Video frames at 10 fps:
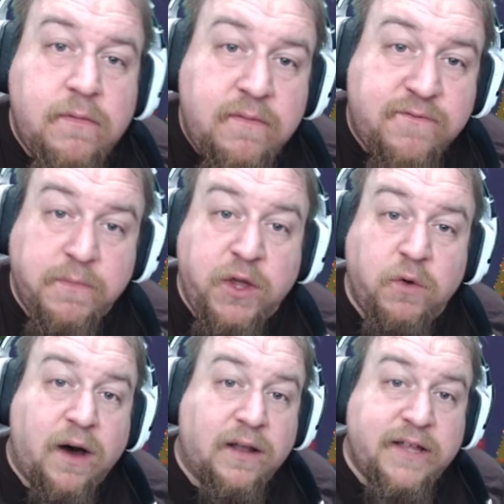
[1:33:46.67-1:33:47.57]
from
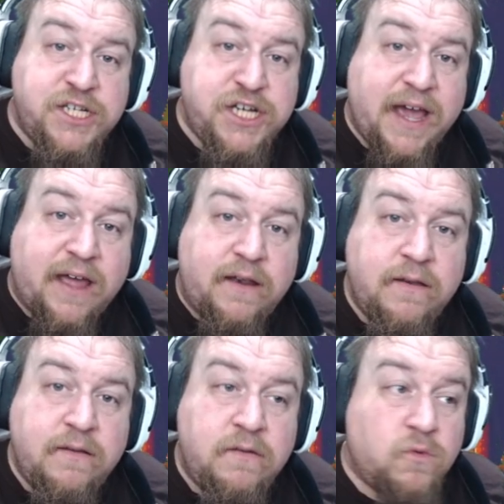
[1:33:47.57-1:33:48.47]
you all in chat.
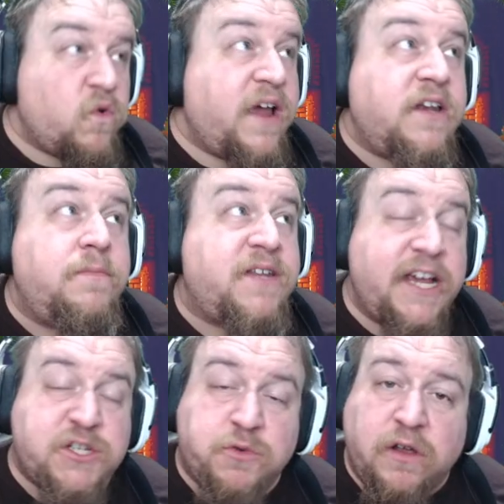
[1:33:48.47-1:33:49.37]
Random
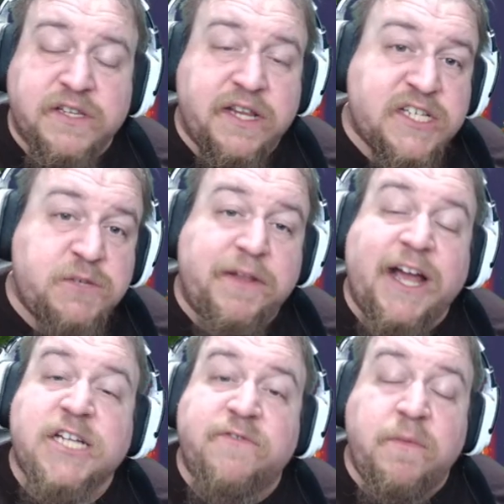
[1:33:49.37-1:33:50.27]
dice rolls and a
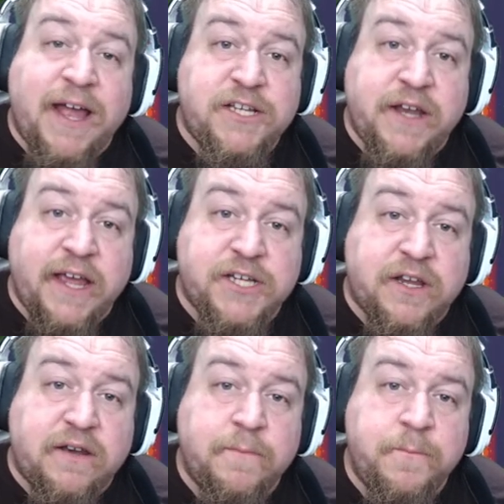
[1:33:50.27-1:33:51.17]
splash of imagination.